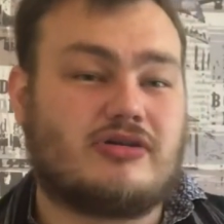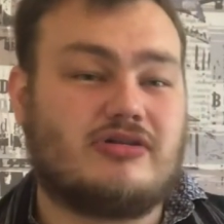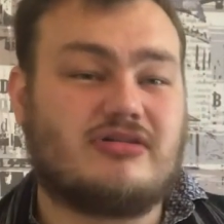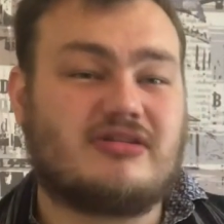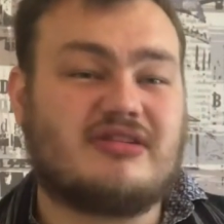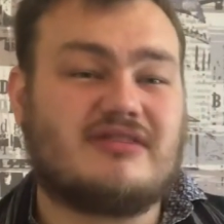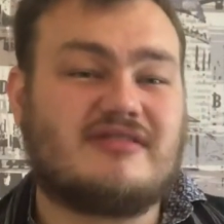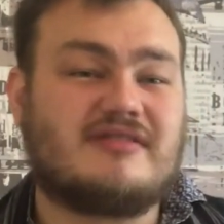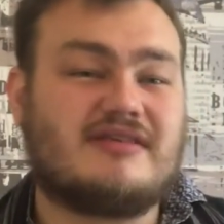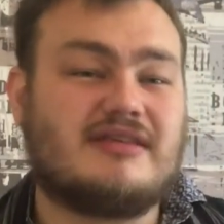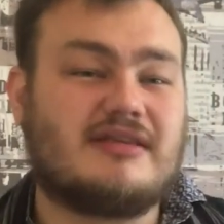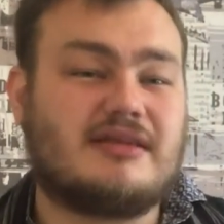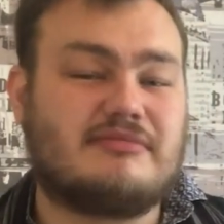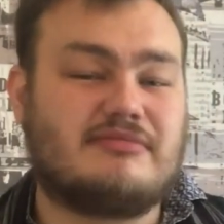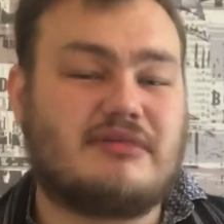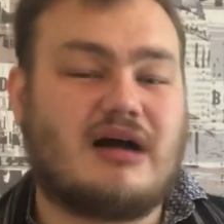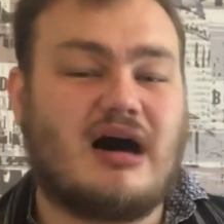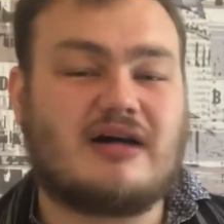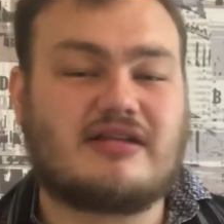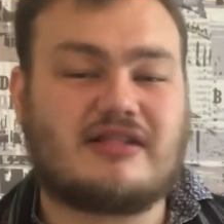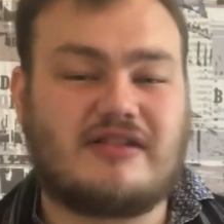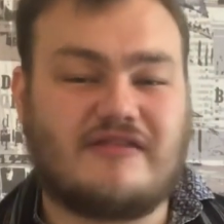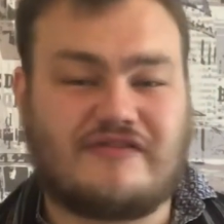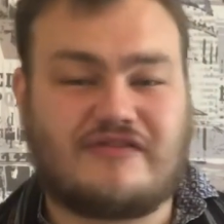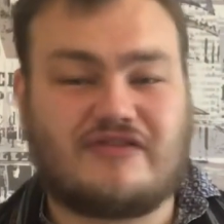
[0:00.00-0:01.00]
You can see that
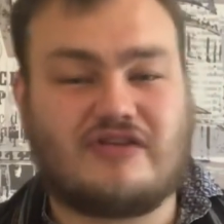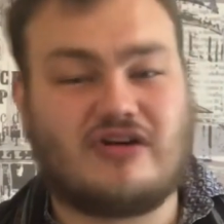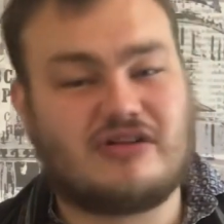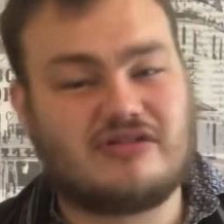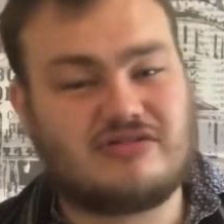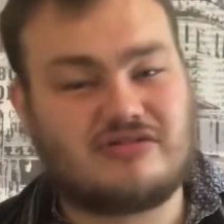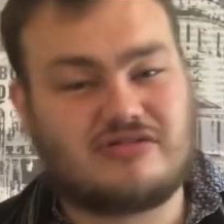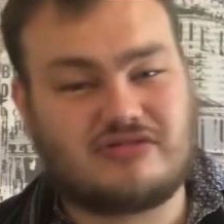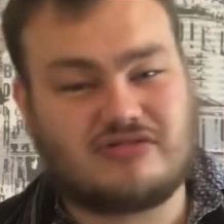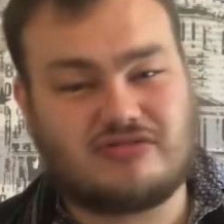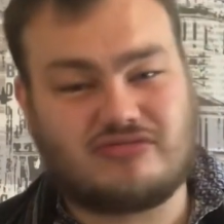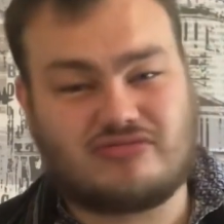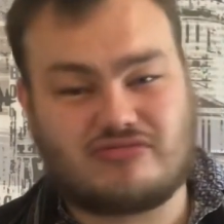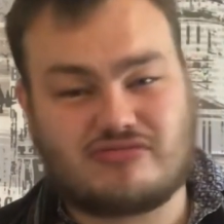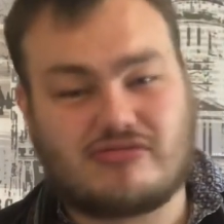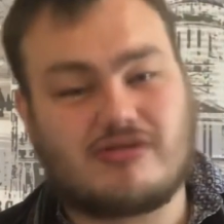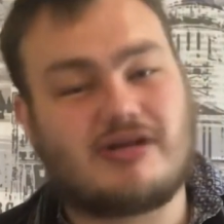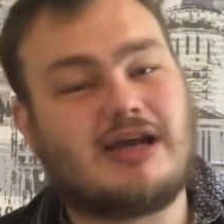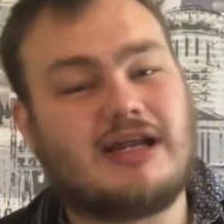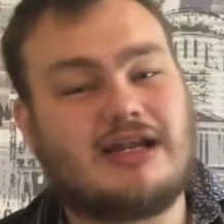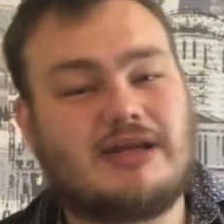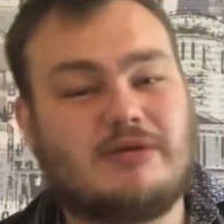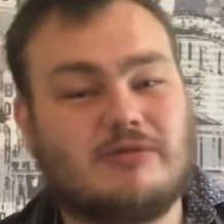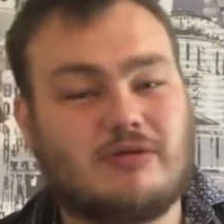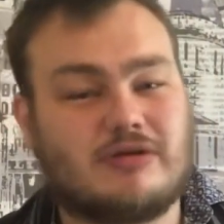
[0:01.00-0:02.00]
Marc de France just
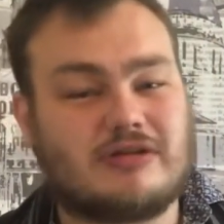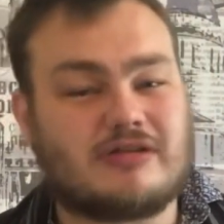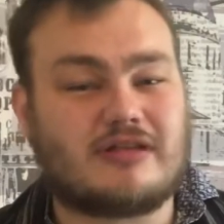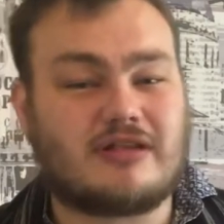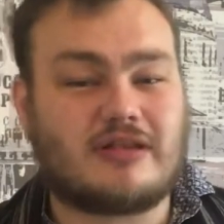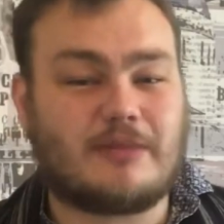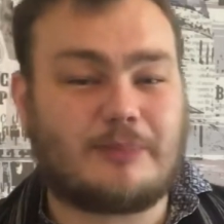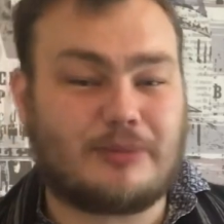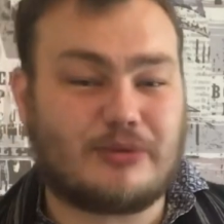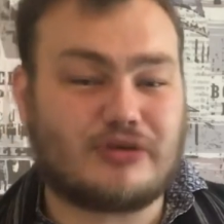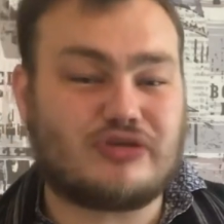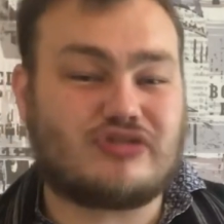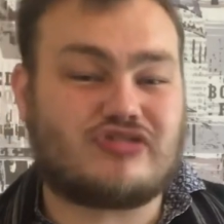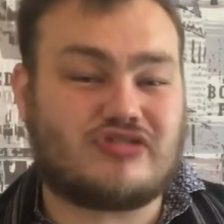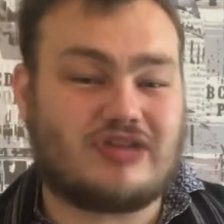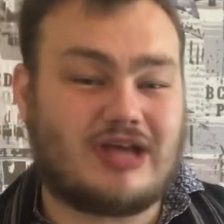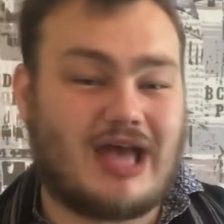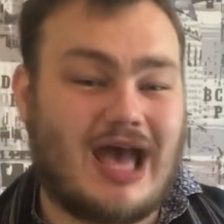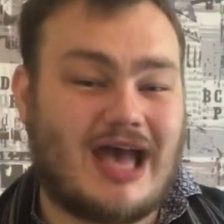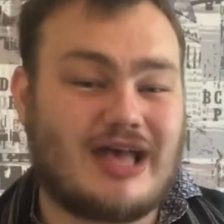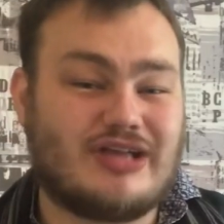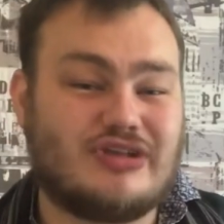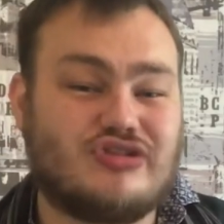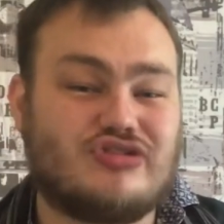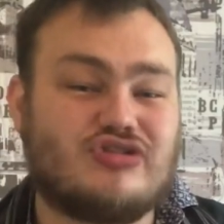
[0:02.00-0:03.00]
really wanted to push the
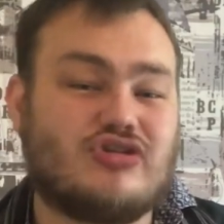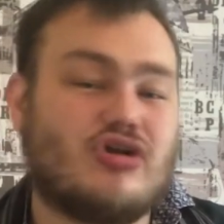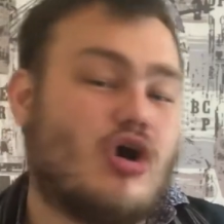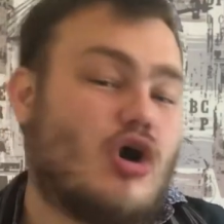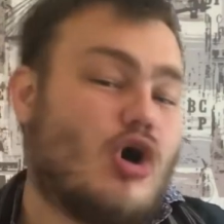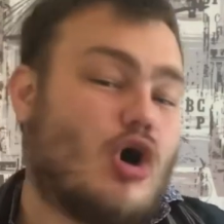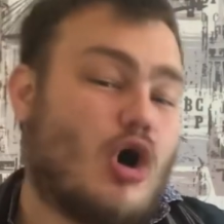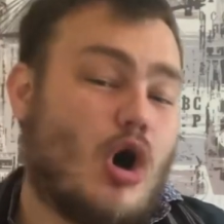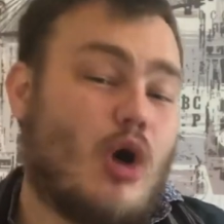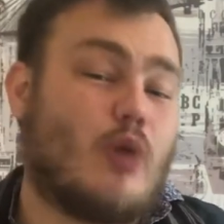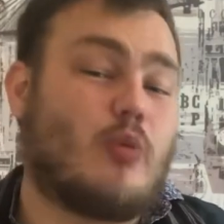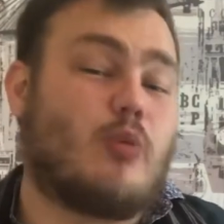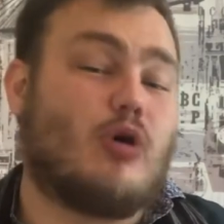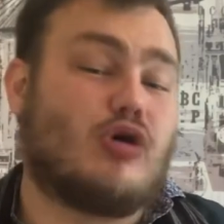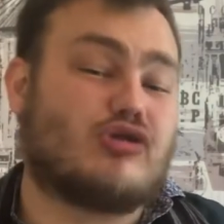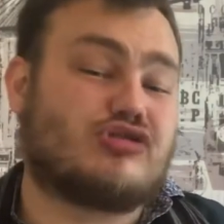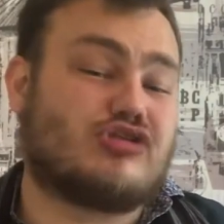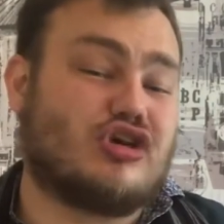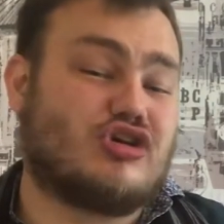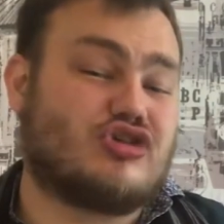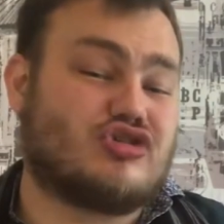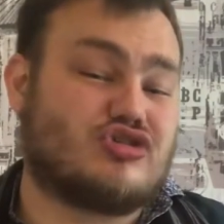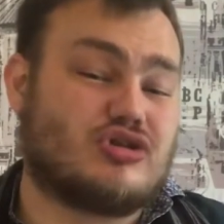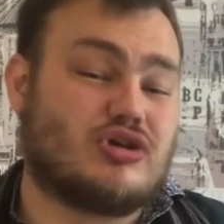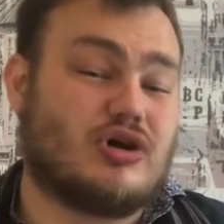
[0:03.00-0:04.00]
edge of what
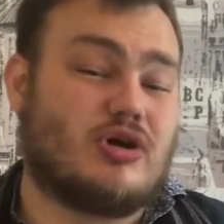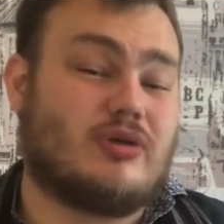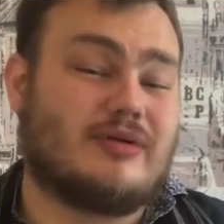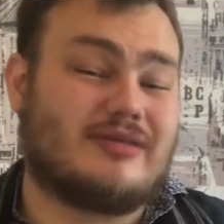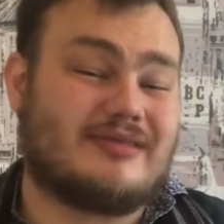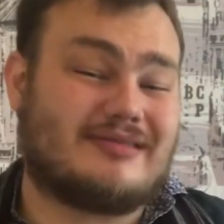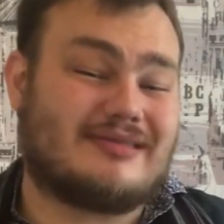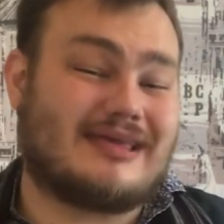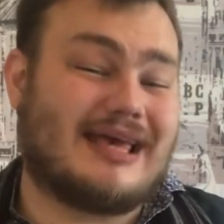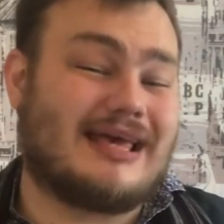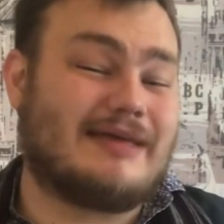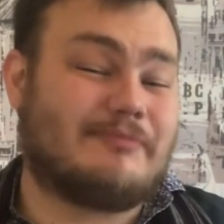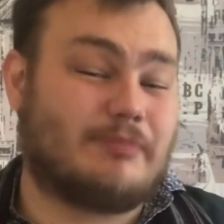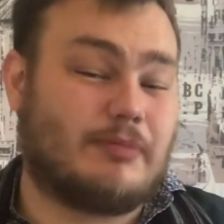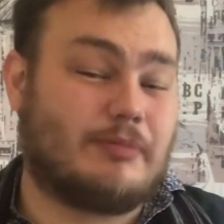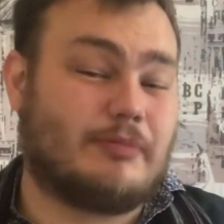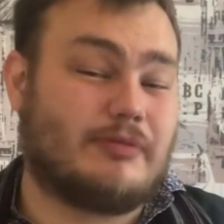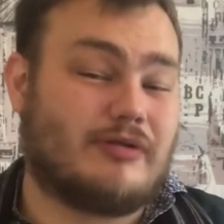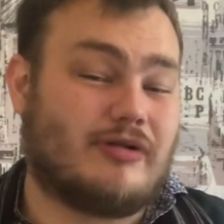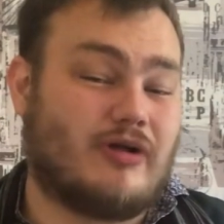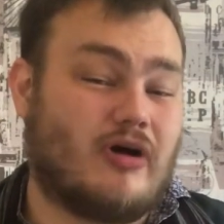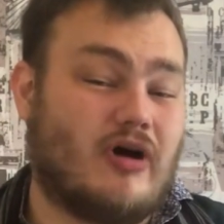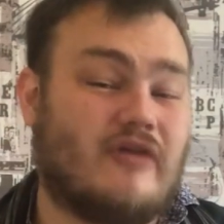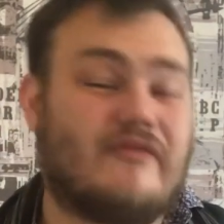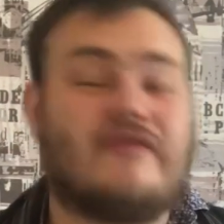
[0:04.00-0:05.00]
this show is
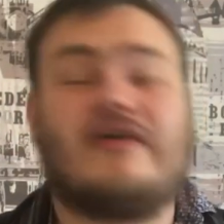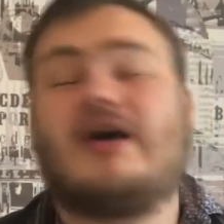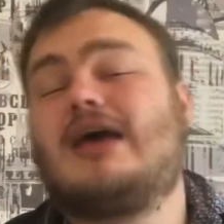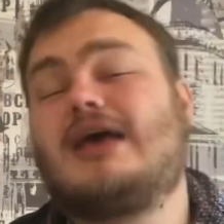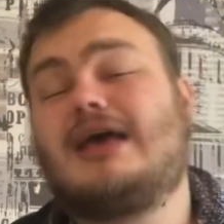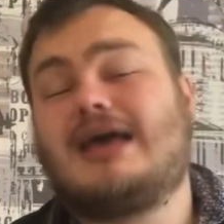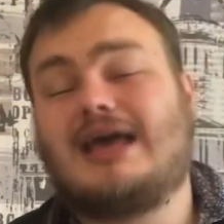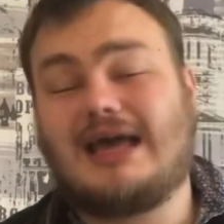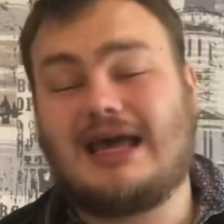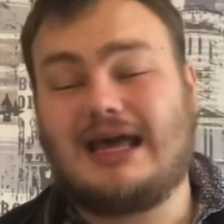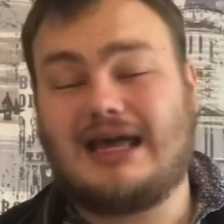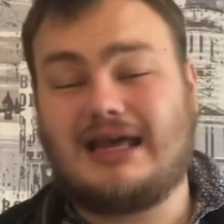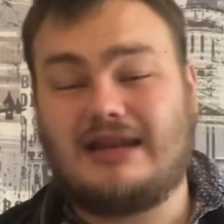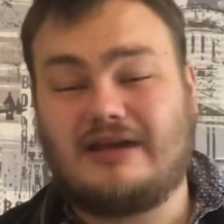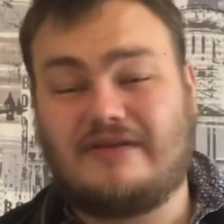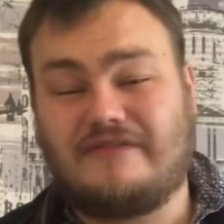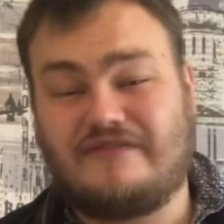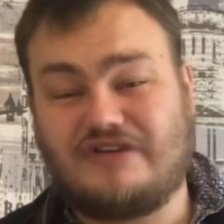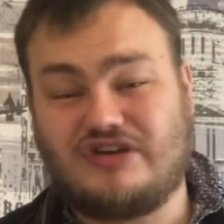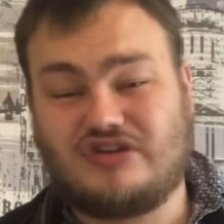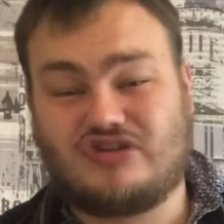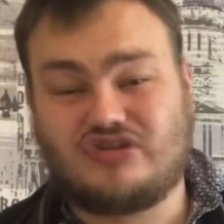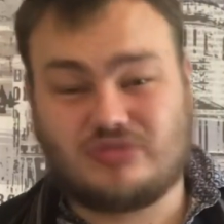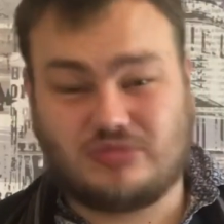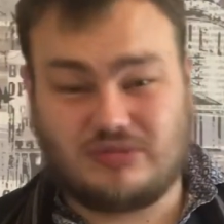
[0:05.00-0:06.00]
capable of in a
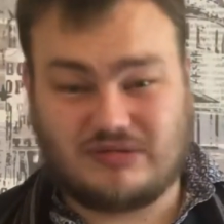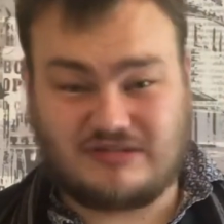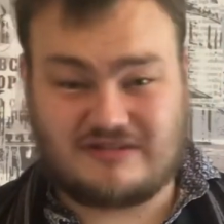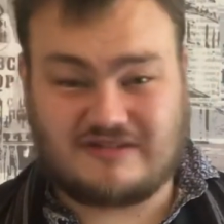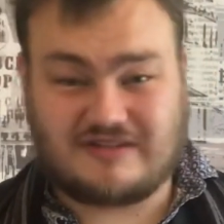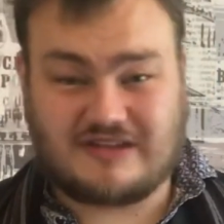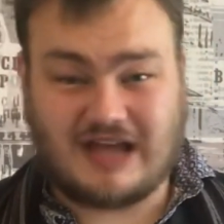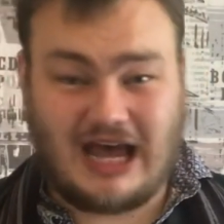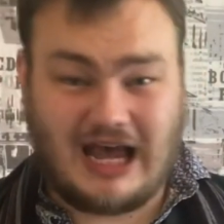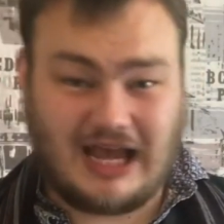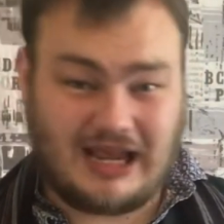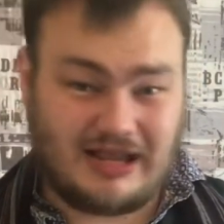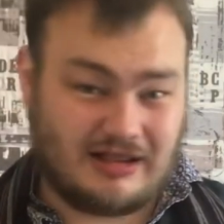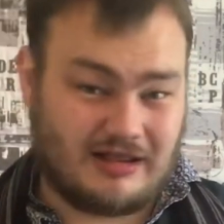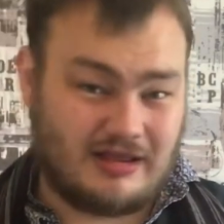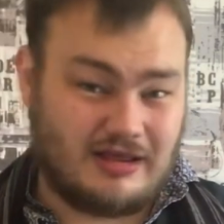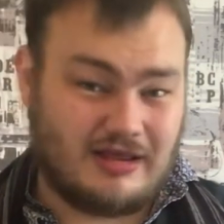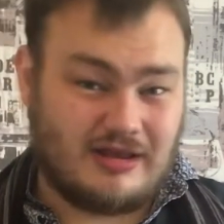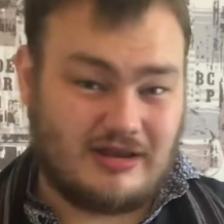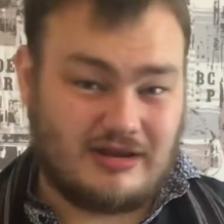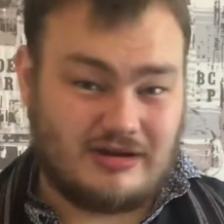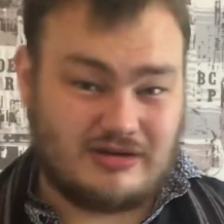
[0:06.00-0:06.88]
visual style.